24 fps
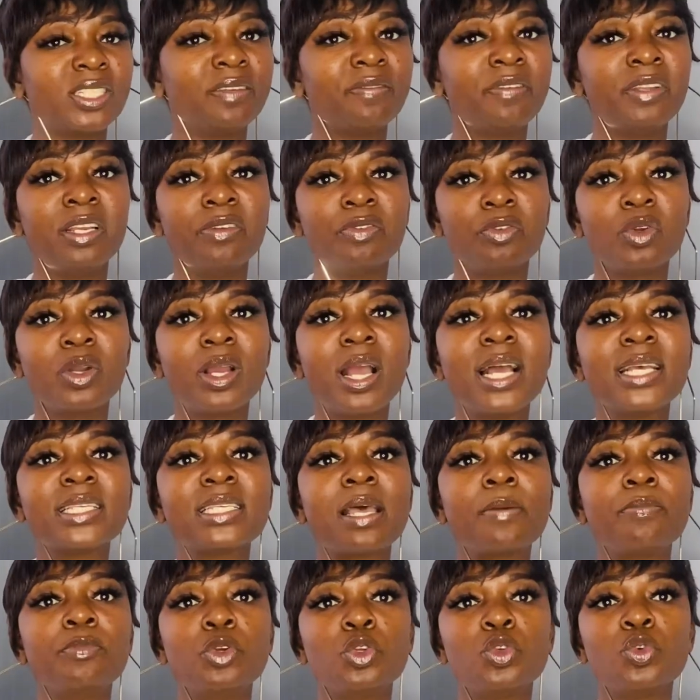Even if you guys are
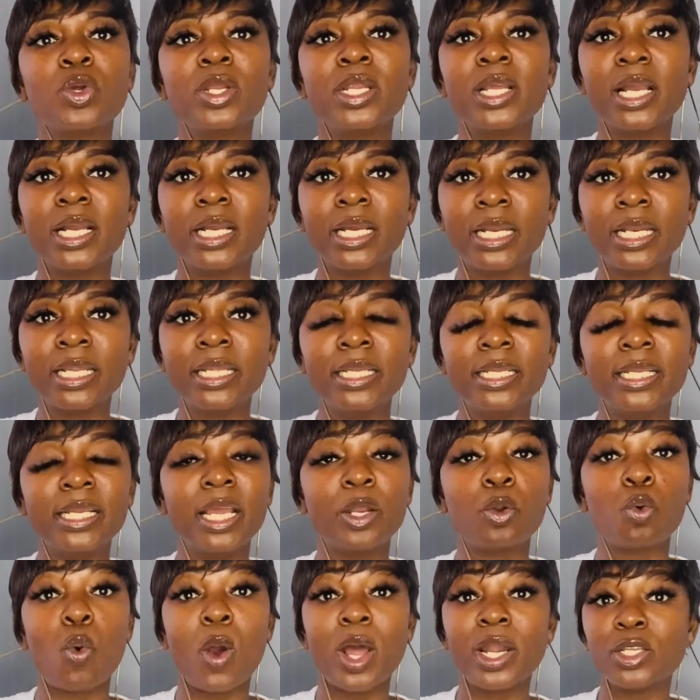mutually agreeing
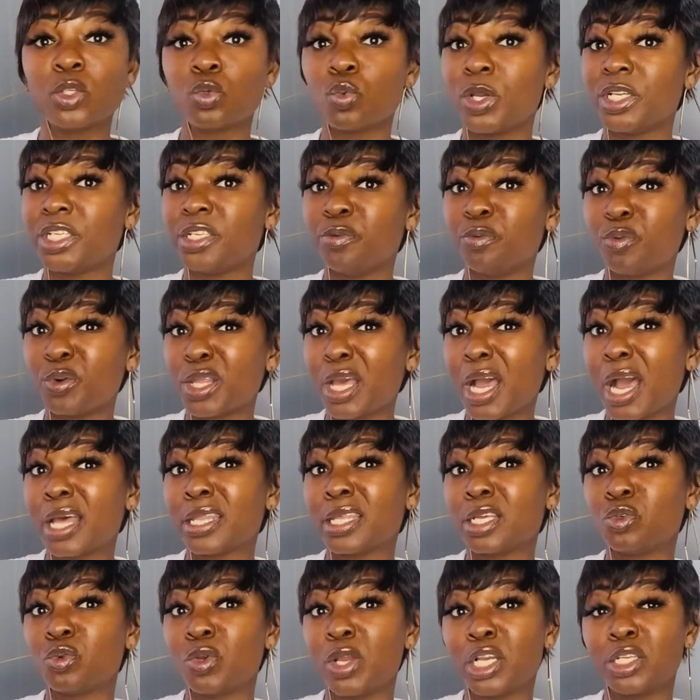and one is waiting for the other
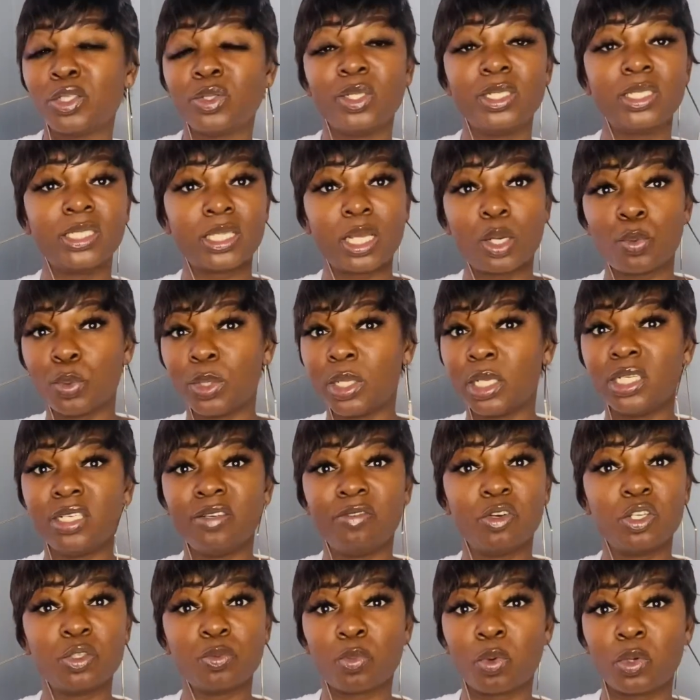to actually start with the
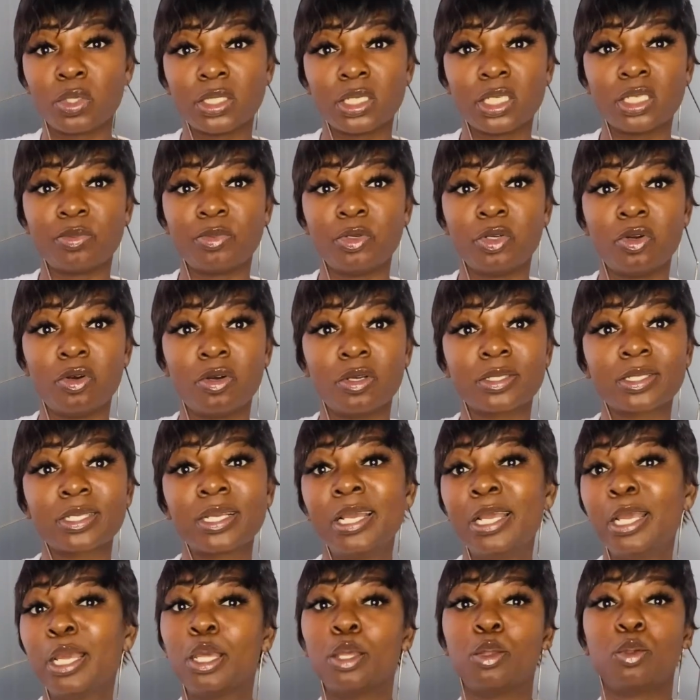divorce process because
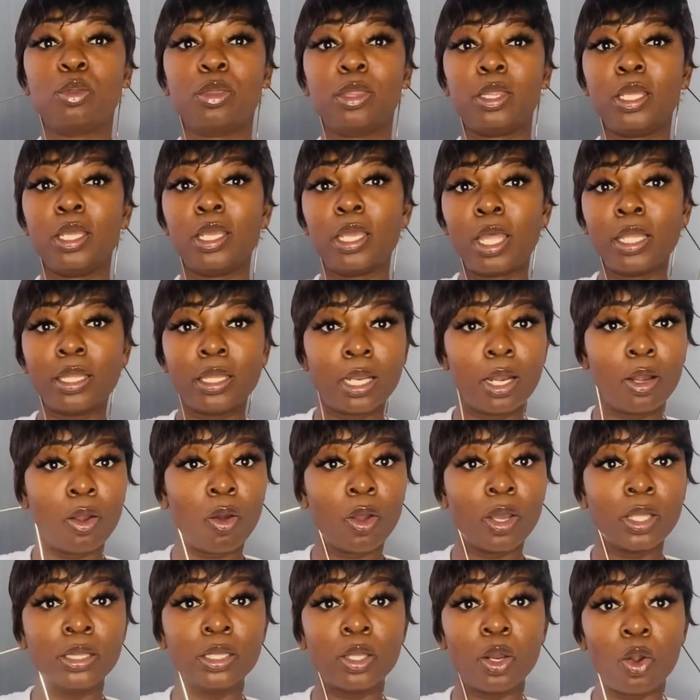you think
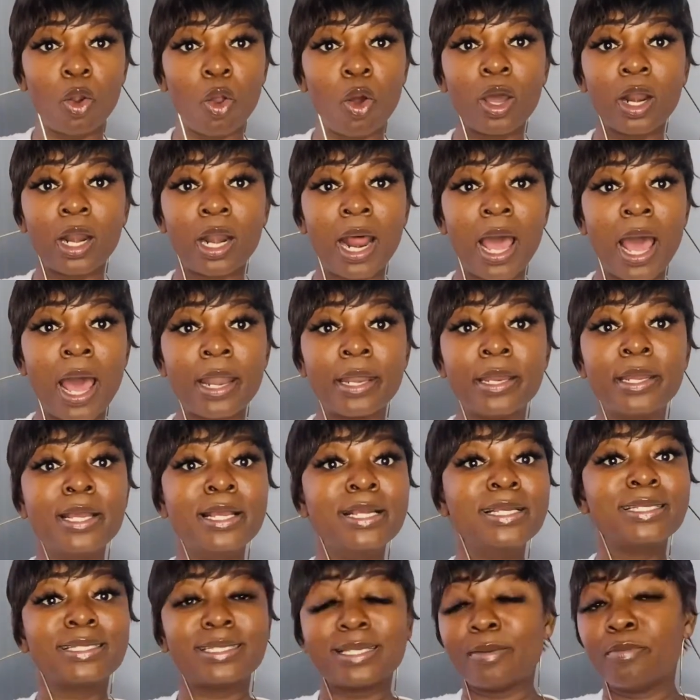in the long run
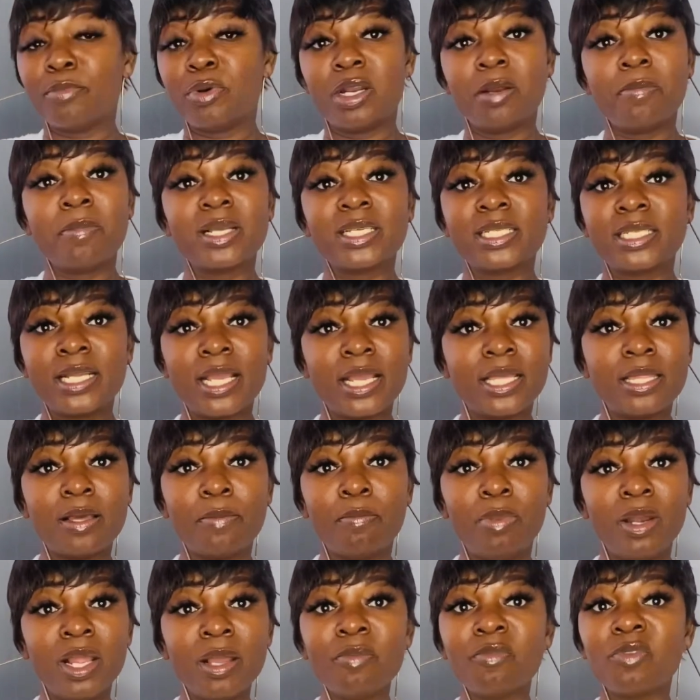somebody must take the
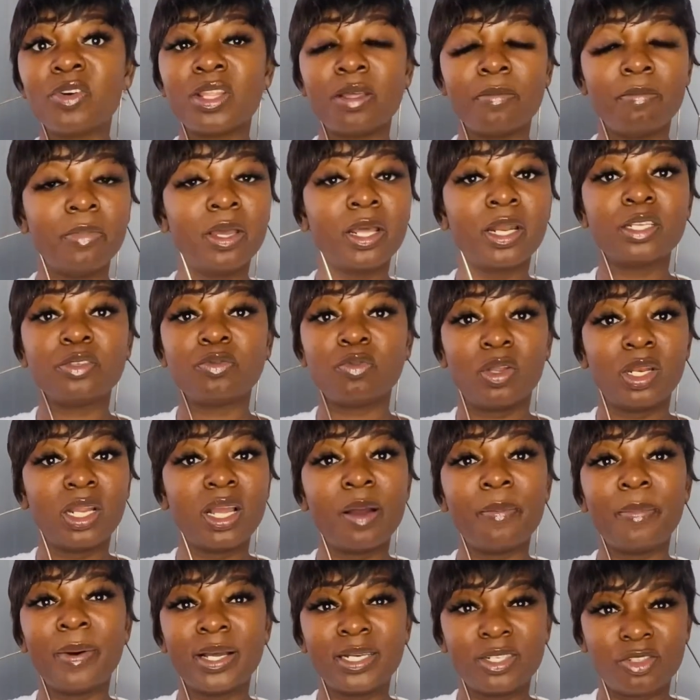blame for the marriage falling
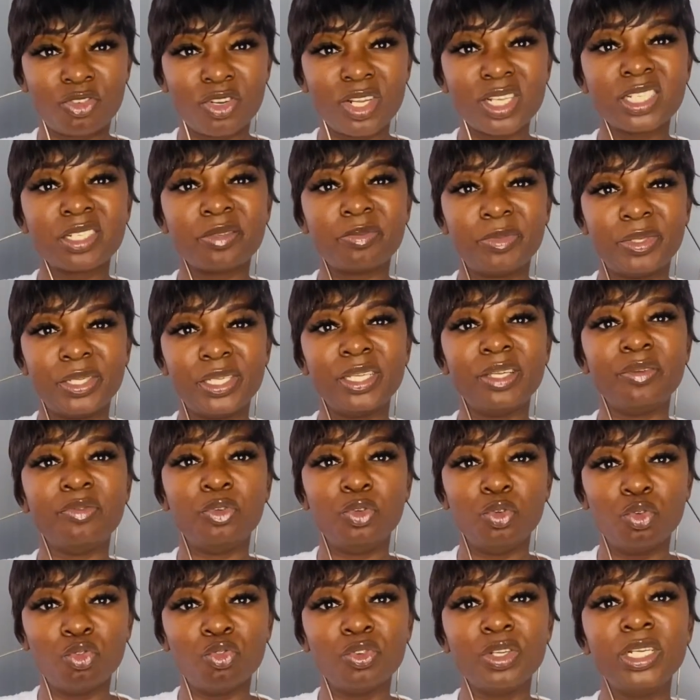apart, trust me, if
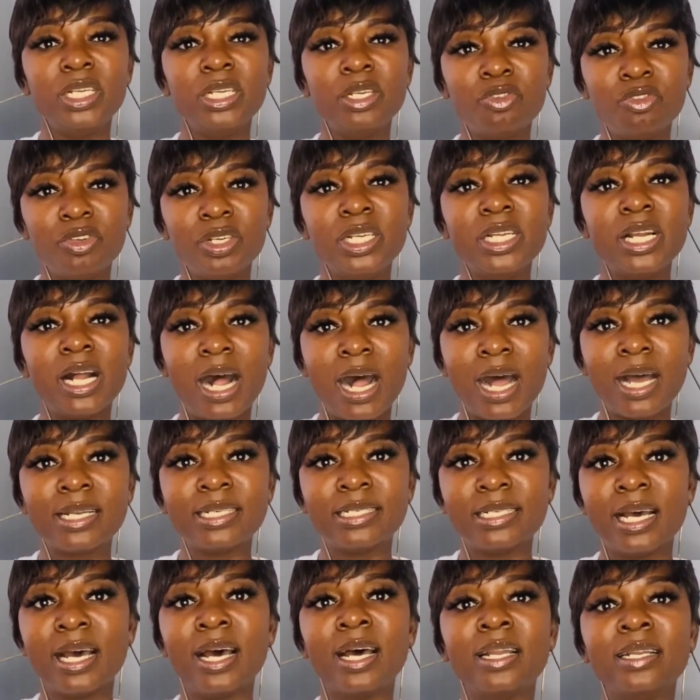you really are
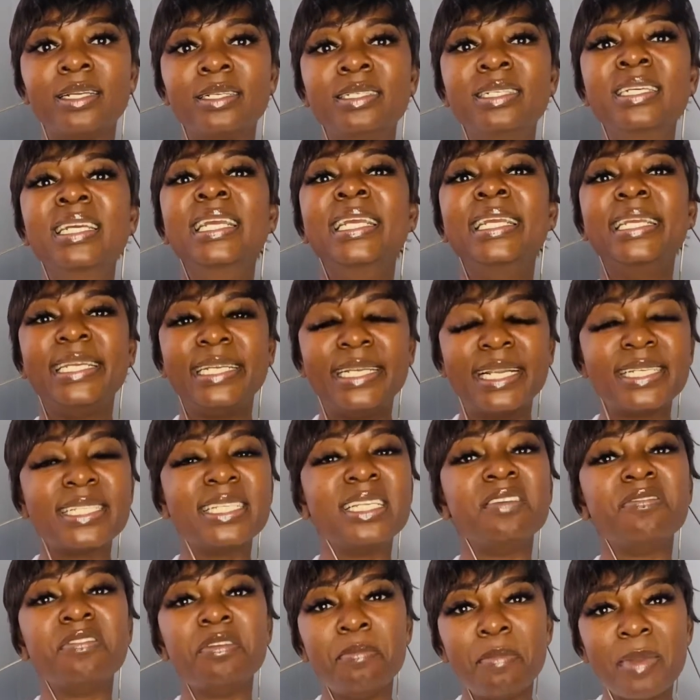done, it doesn't
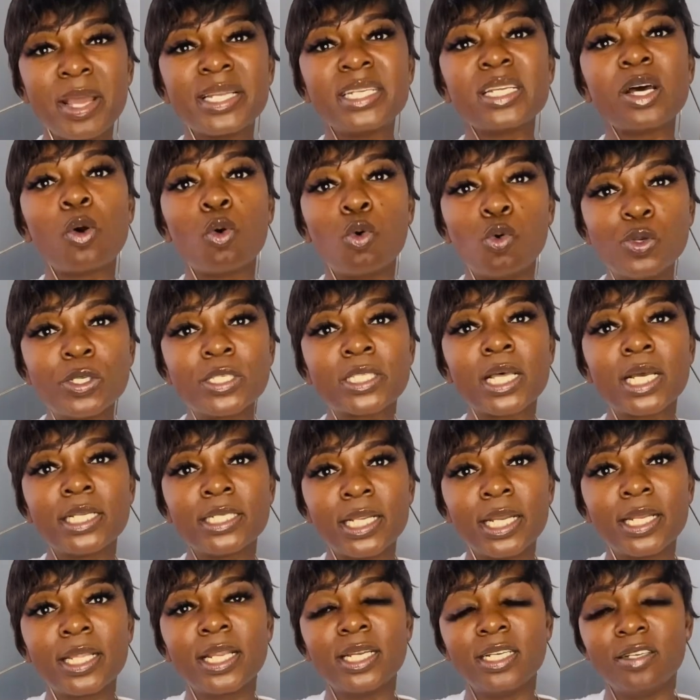even matter who
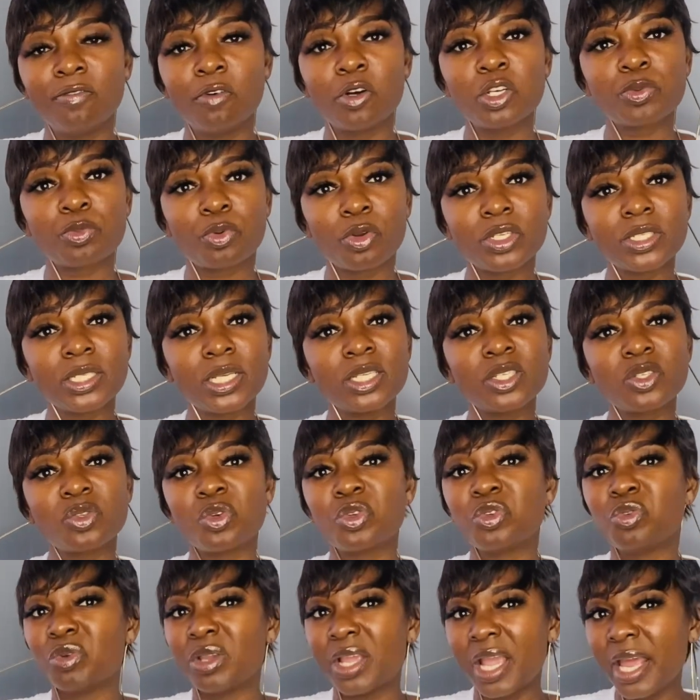started the divorce process. So
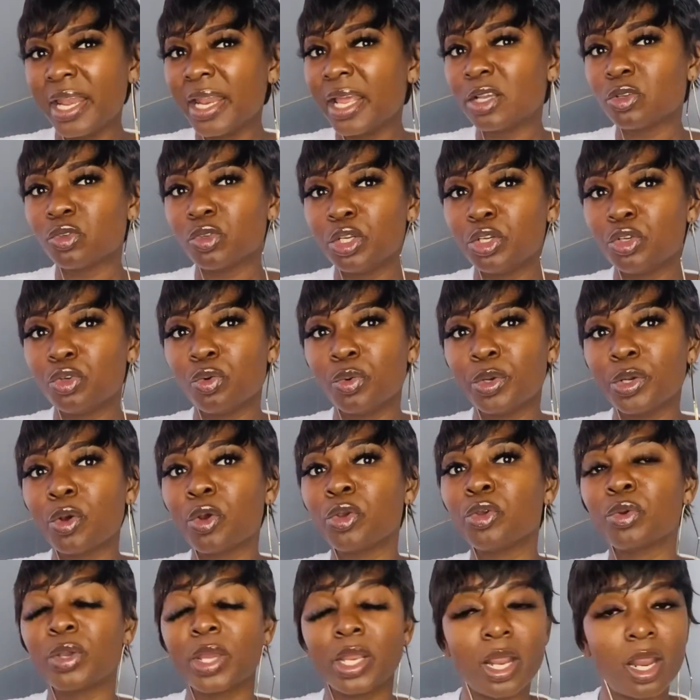you can actually do it, or
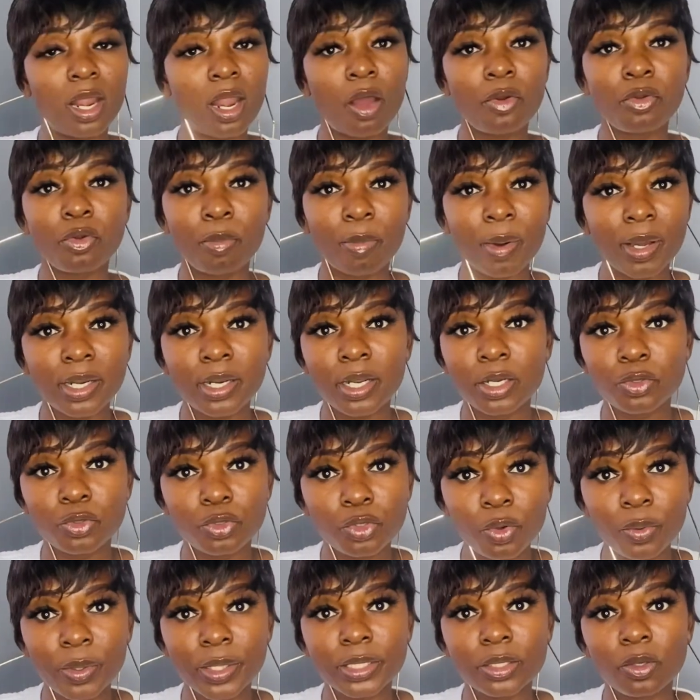you can allow your partner to
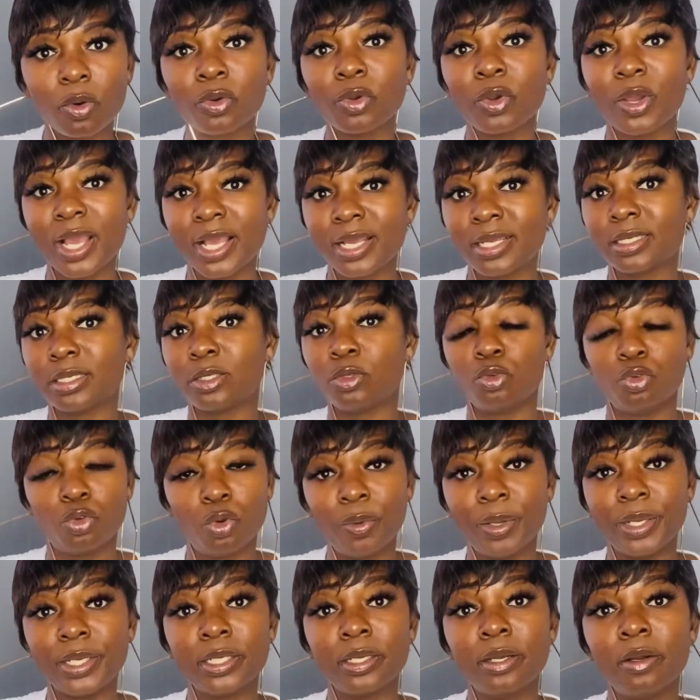do it, or your ex to do
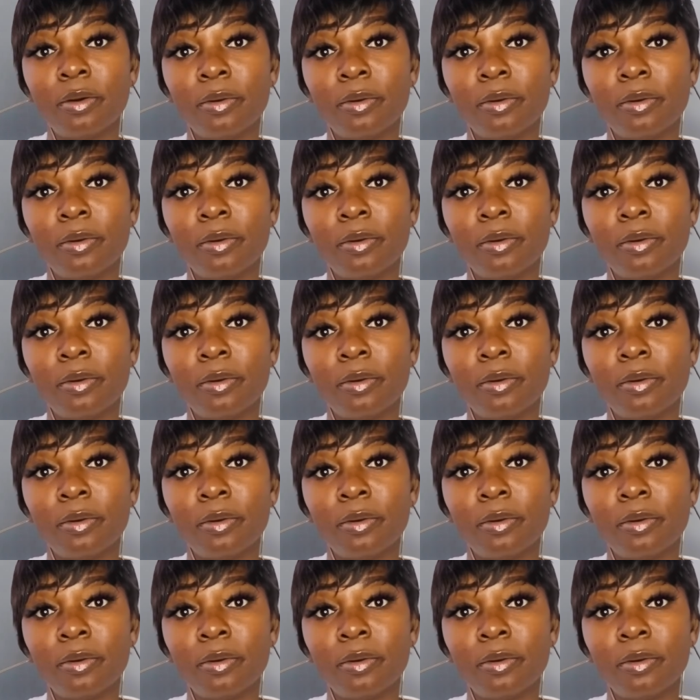it.